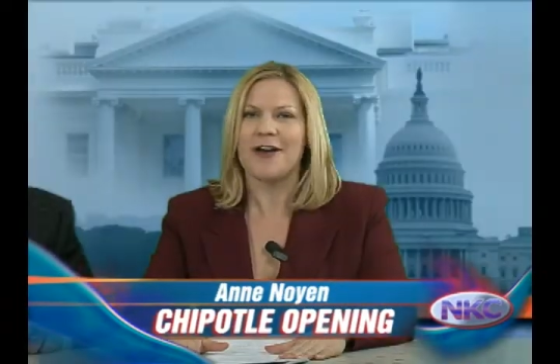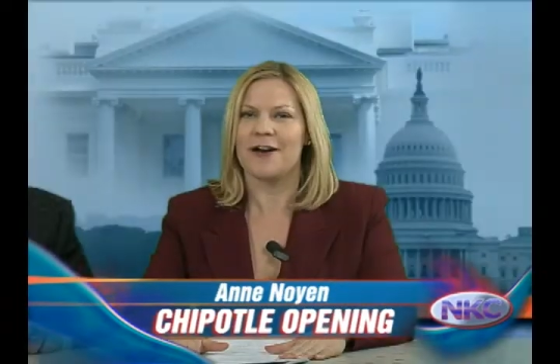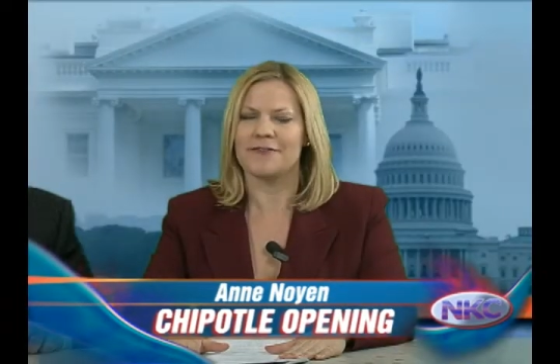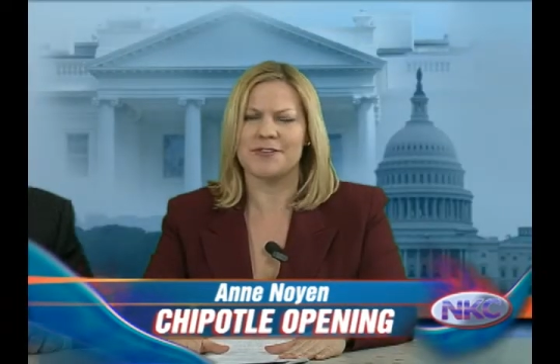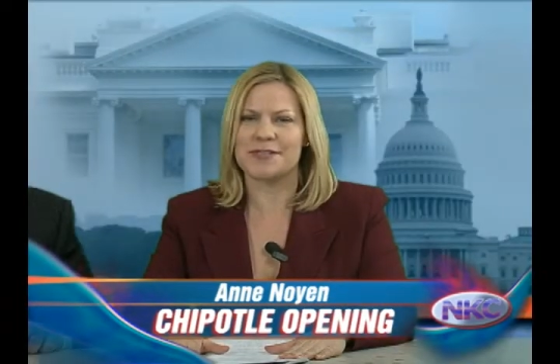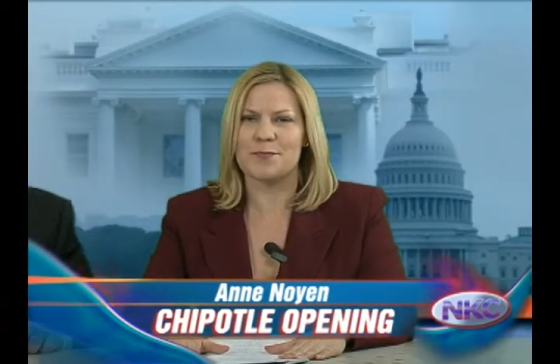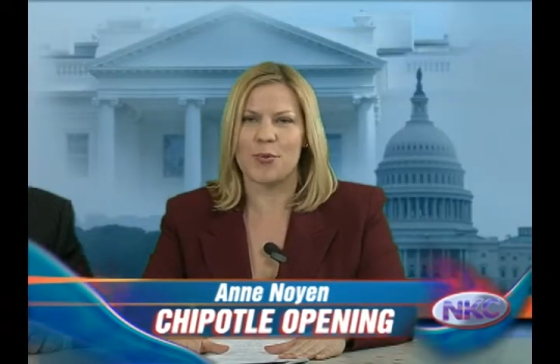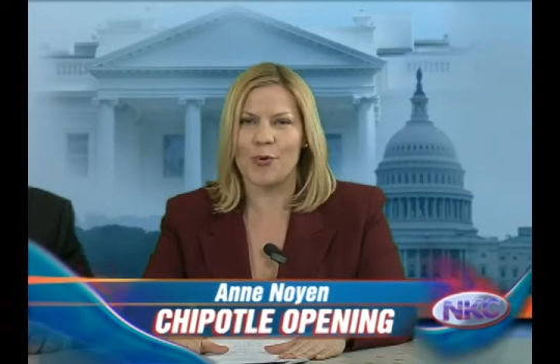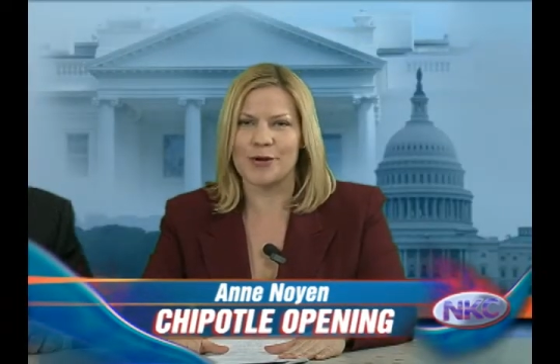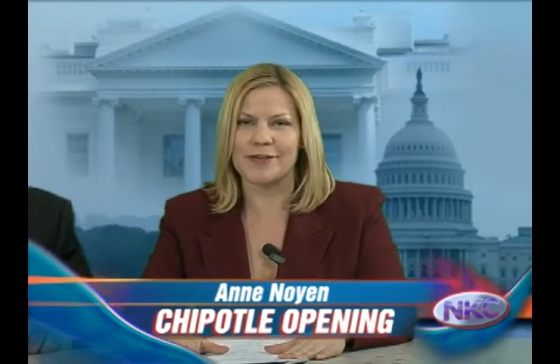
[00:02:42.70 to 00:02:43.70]
of this
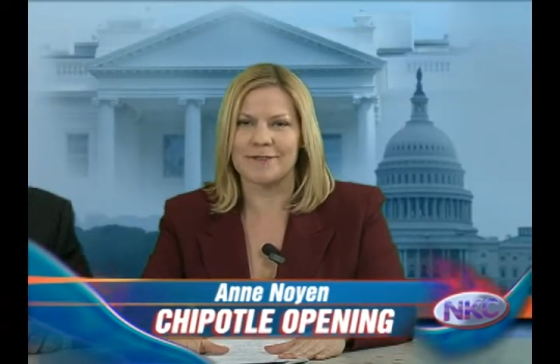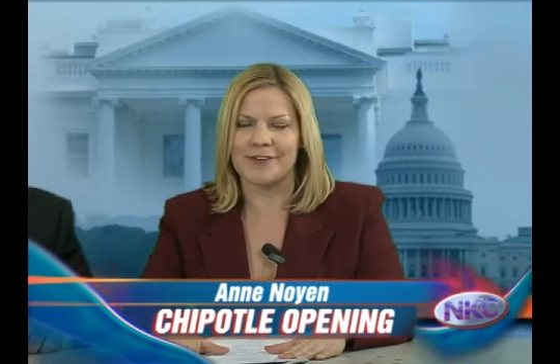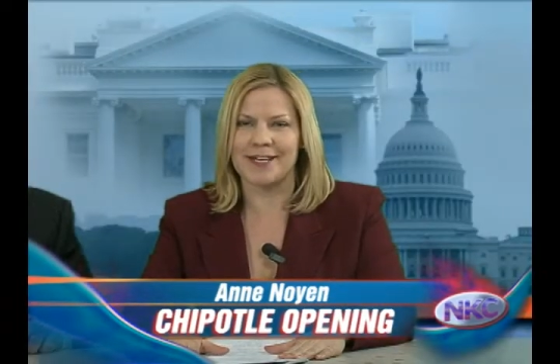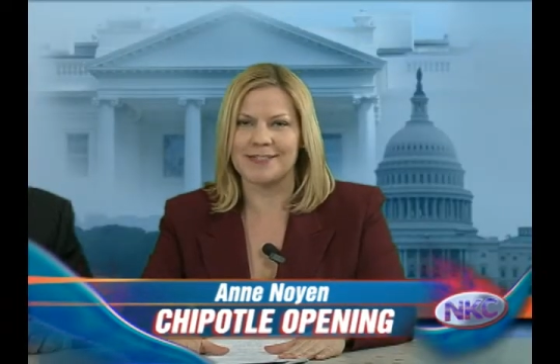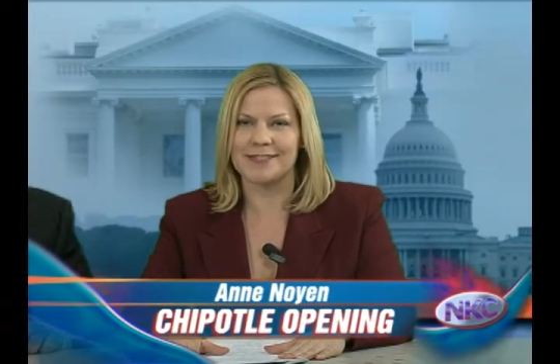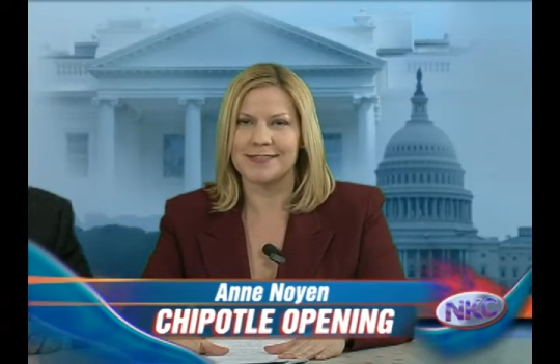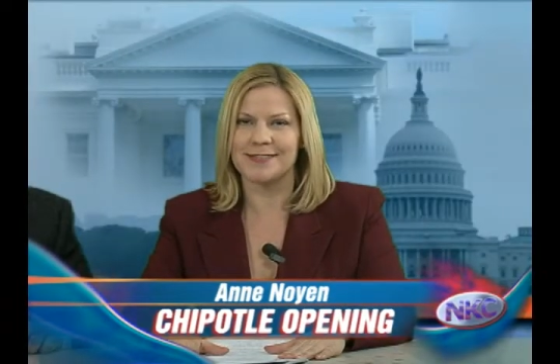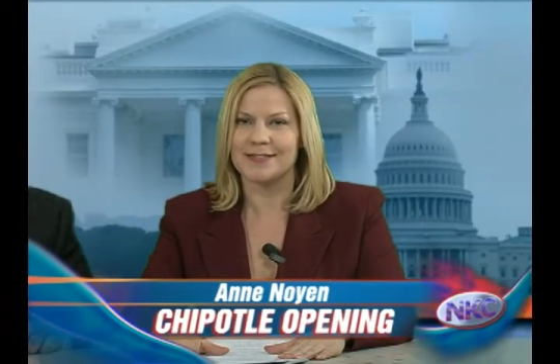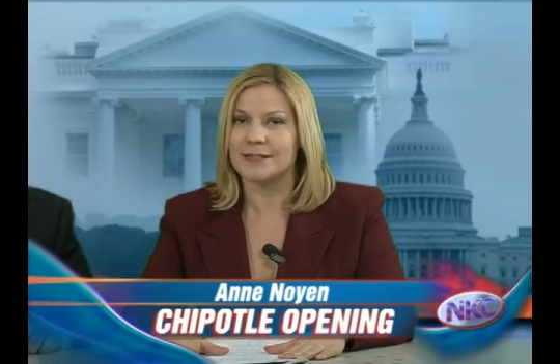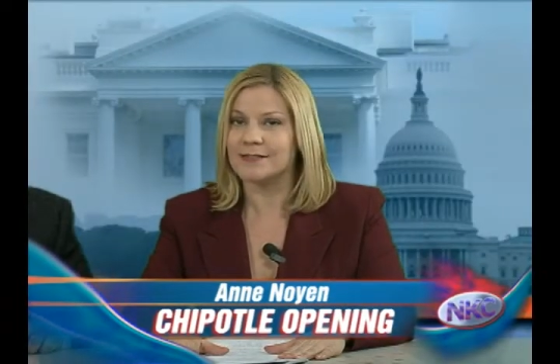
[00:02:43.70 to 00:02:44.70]
important event.
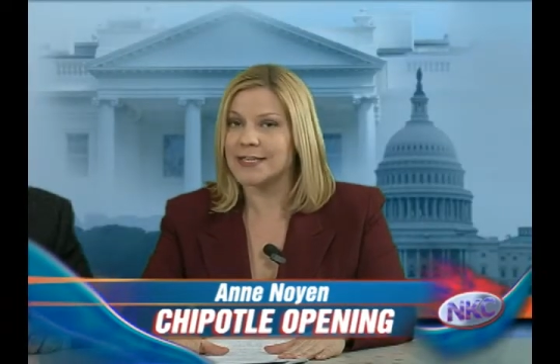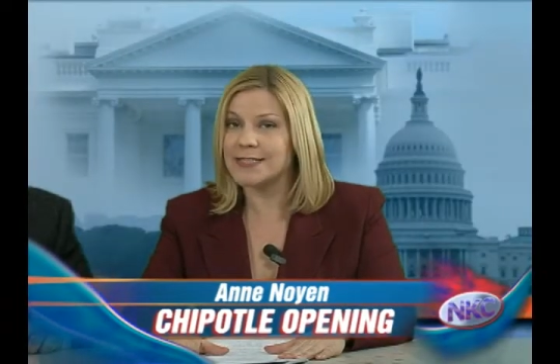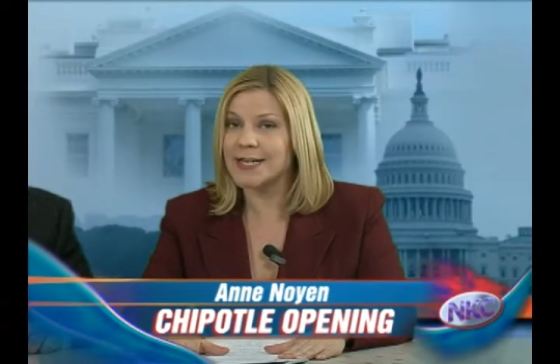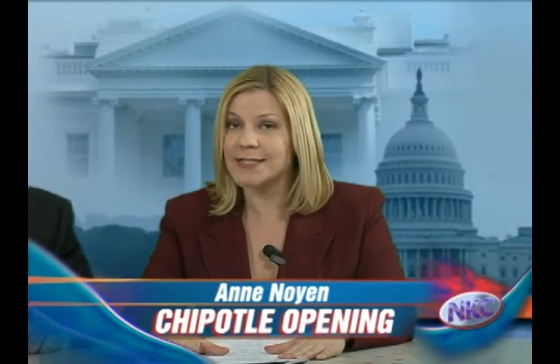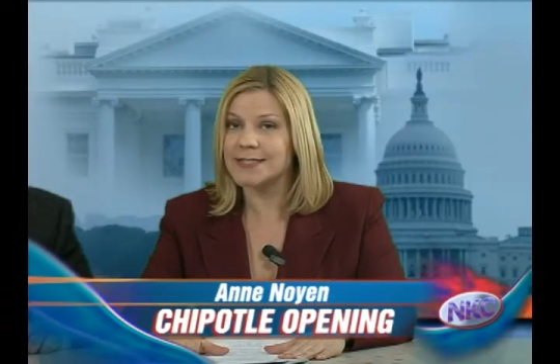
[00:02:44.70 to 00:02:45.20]
Linda?